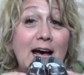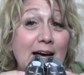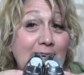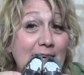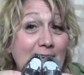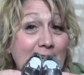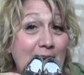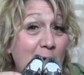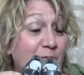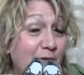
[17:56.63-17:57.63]
a kitty
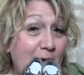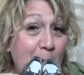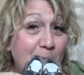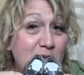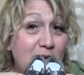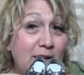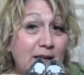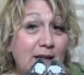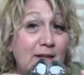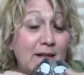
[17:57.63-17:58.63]
nap flap done
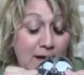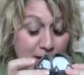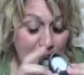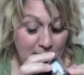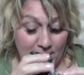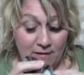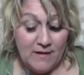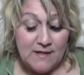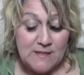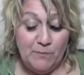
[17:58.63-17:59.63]
in
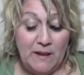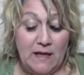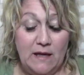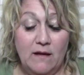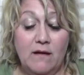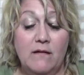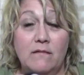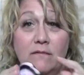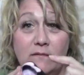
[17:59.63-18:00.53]
this pink